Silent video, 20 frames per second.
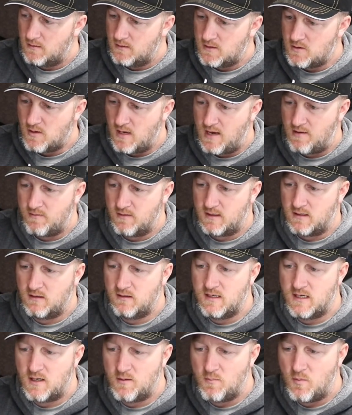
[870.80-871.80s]
you have a
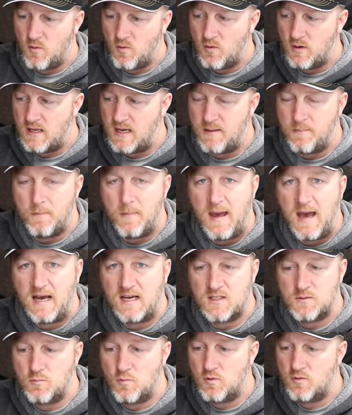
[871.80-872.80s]
clear mode and
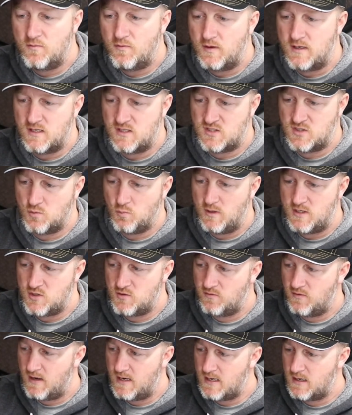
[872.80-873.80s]
max mode for your
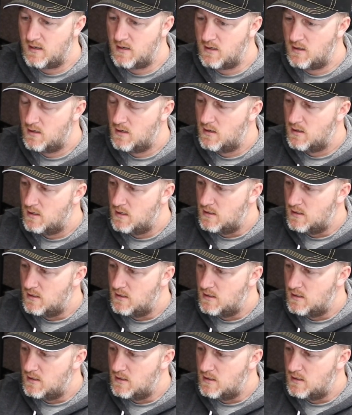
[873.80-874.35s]
switch fire.